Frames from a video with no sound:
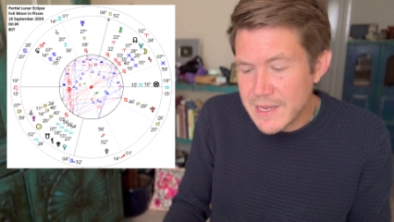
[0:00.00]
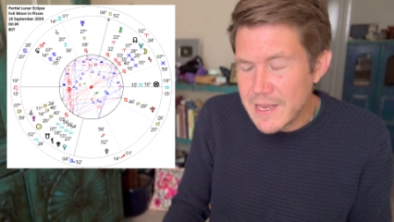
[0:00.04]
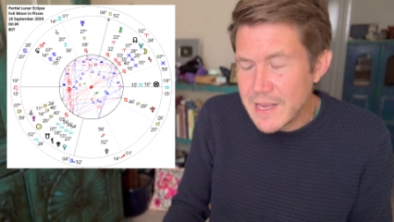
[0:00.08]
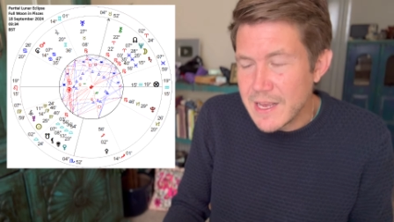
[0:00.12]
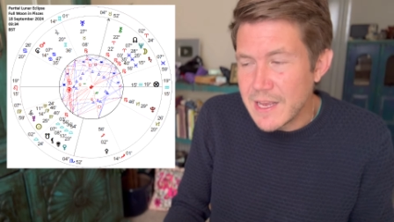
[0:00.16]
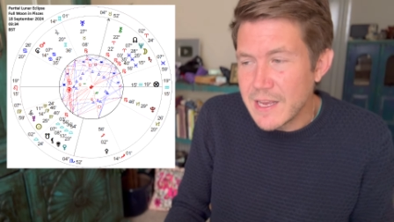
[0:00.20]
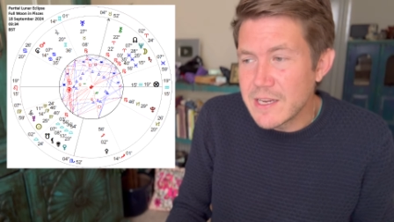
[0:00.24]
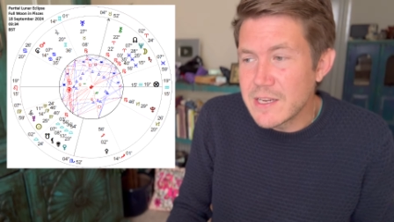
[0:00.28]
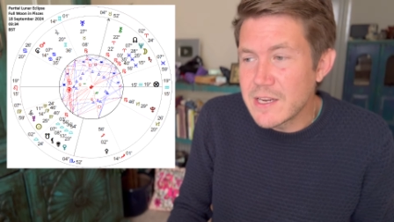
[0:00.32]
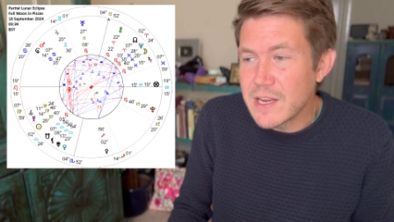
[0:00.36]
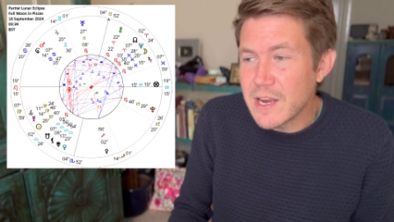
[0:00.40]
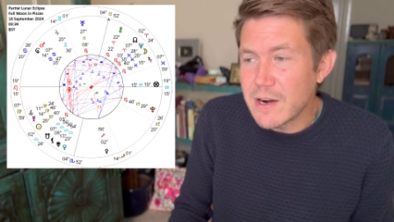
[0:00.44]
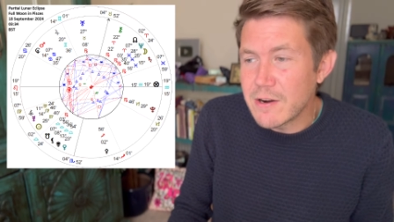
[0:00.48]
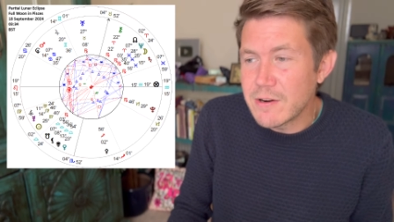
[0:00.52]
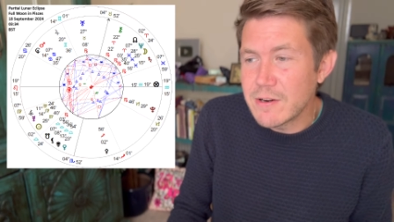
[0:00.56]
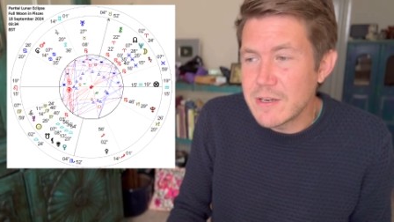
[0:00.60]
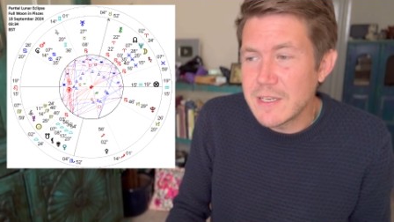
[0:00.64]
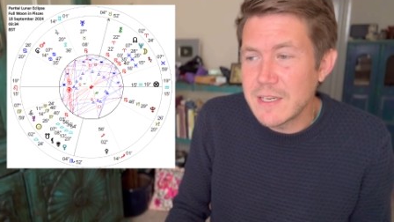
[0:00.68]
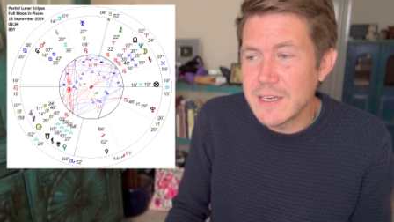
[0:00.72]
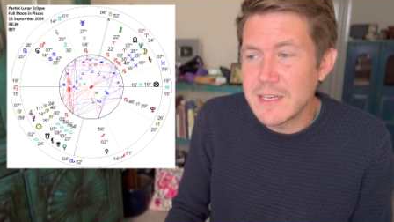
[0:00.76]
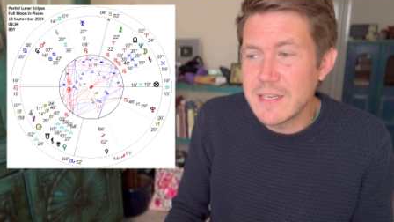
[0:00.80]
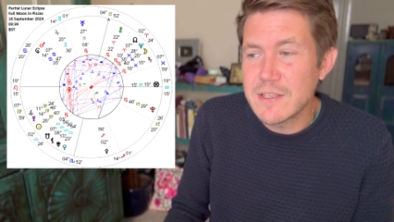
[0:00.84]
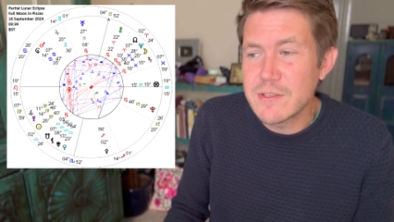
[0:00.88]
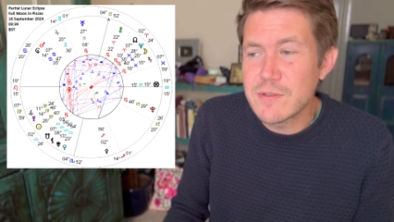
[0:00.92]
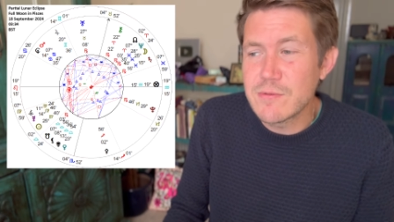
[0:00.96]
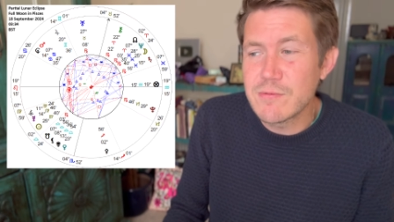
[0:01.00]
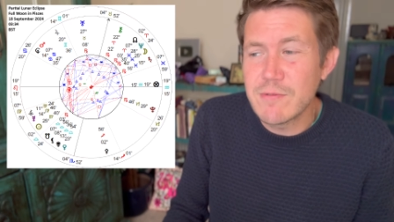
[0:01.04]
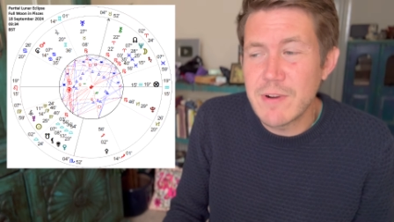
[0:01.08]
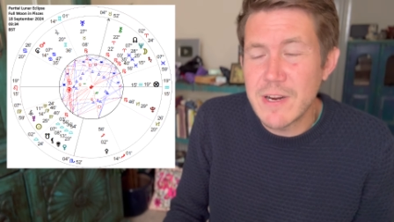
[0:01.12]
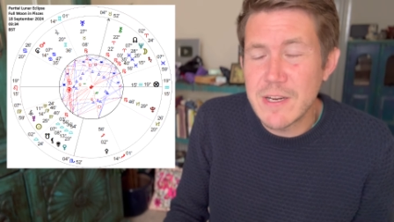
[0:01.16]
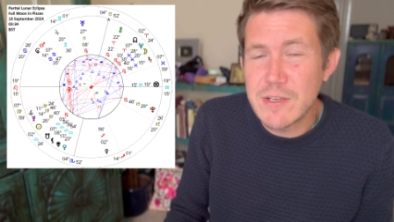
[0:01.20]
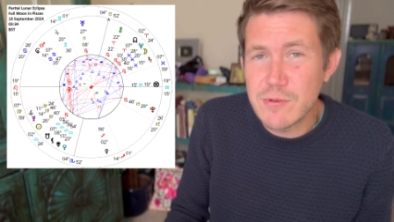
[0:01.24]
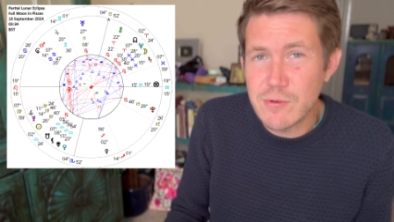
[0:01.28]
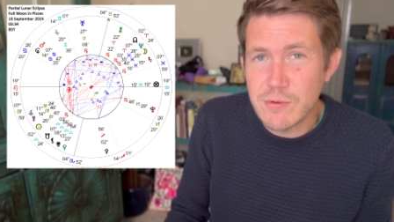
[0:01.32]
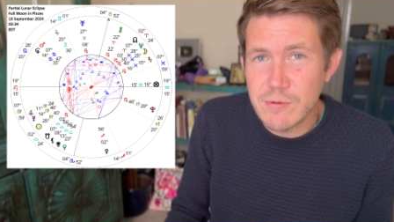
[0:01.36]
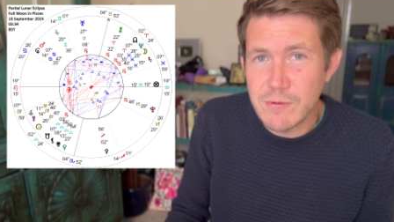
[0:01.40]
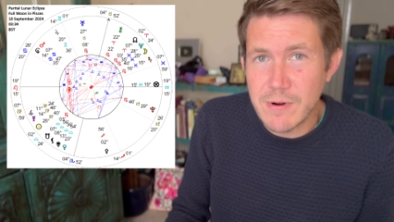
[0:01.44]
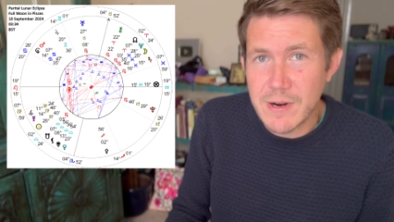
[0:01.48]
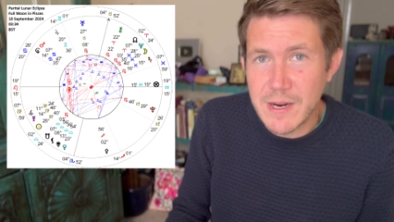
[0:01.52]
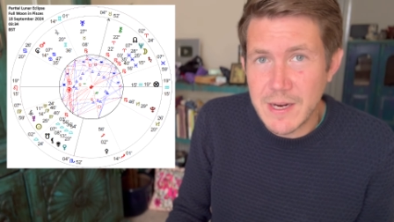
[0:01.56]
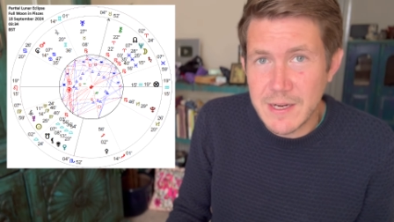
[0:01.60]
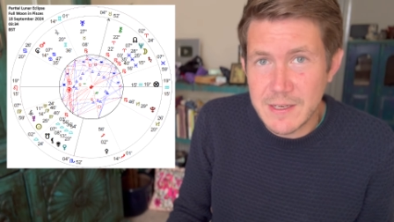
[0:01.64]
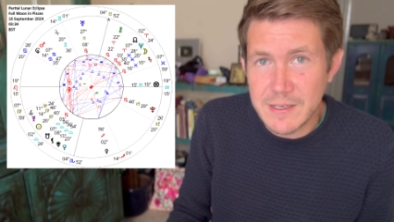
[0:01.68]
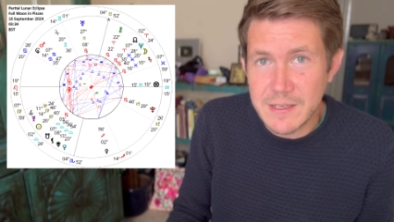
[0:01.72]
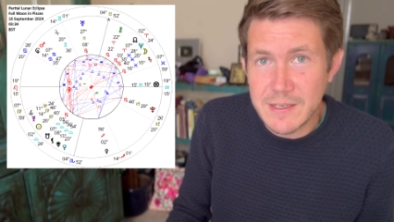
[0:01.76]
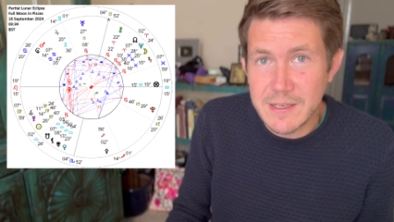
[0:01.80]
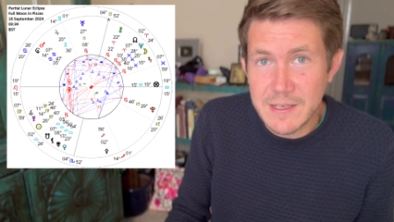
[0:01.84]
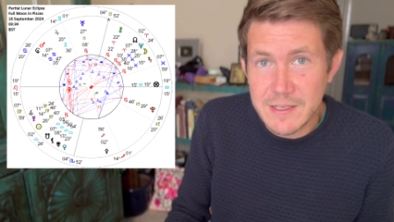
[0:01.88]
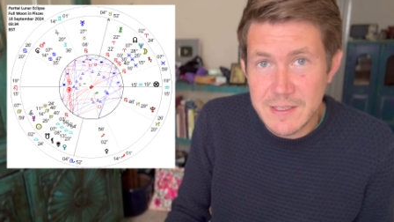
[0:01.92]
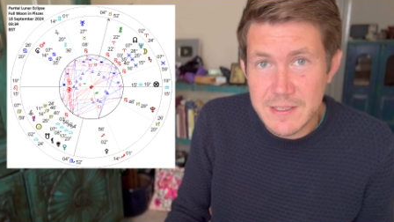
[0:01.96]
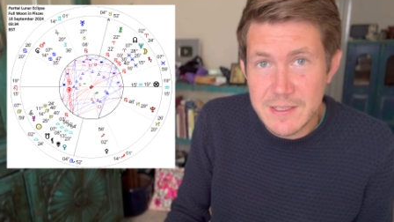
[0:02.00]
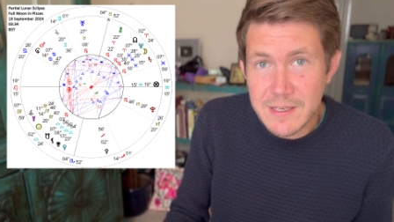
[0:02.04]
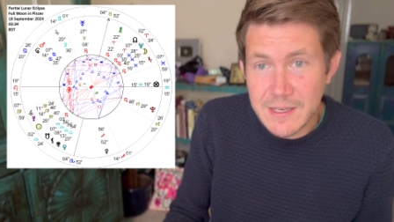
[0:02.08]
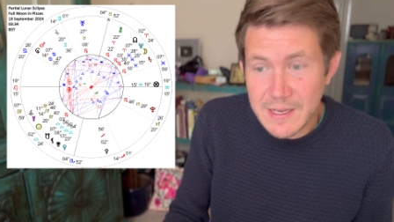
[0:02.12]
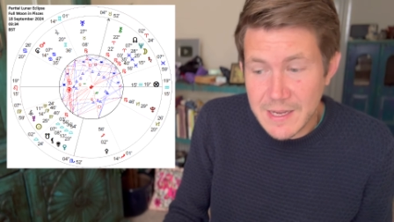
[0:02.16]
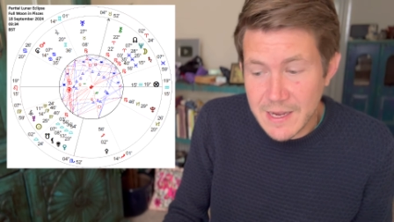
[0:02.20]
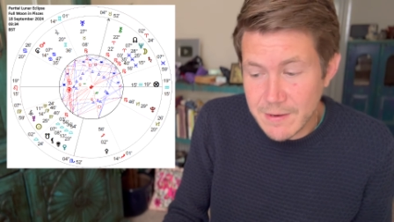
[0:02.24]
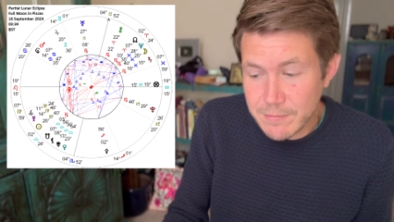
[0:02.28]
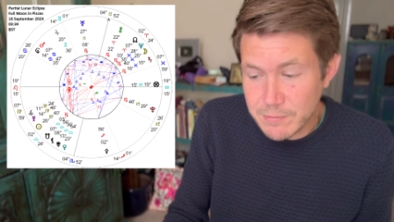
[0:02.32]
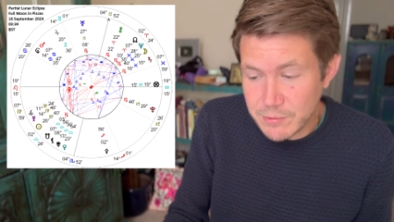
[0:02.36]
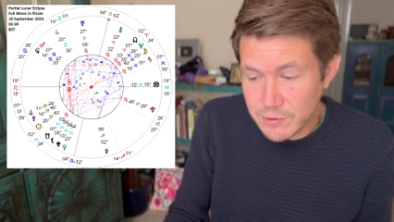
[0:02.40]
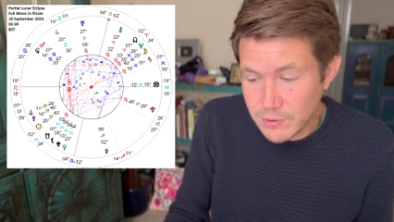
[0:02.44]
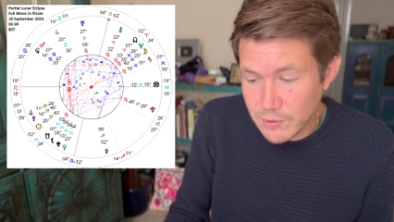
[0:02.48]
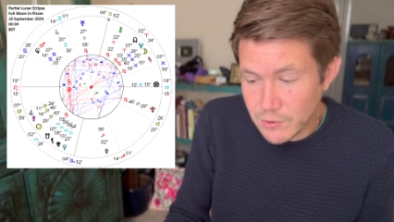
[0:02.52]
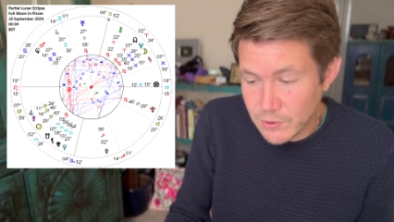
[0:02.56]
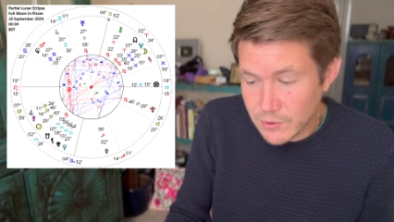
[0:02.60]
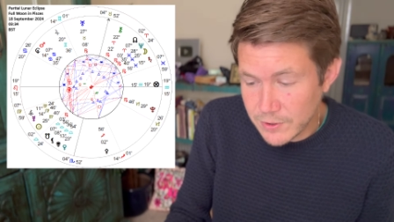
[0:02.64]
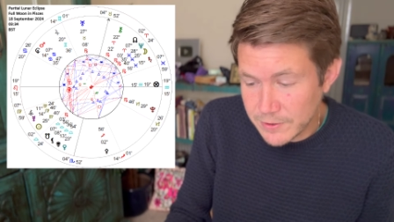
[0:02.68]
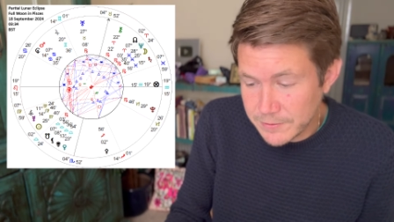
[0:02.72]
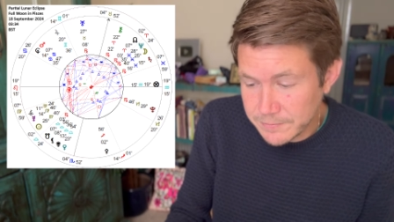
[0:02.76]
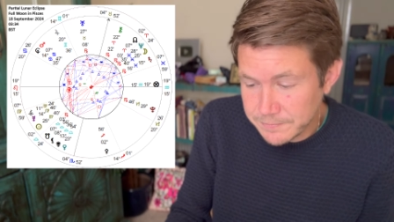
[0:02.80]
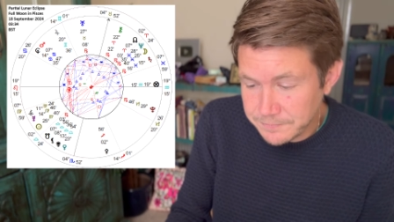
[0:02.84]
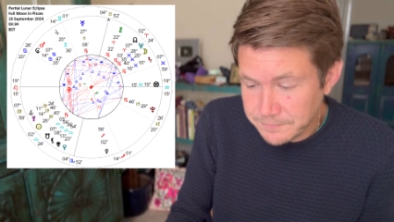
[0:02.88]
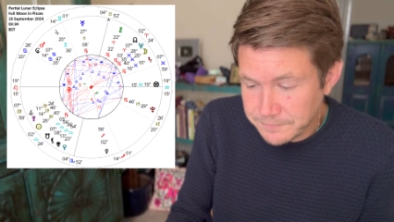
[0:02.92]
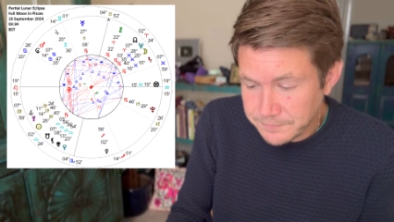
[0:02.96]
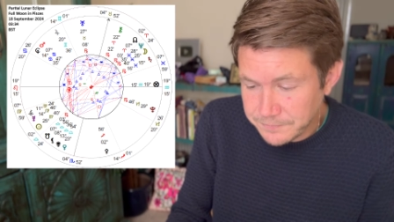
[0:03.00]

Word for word: And currently it's retrograded into Capricorn.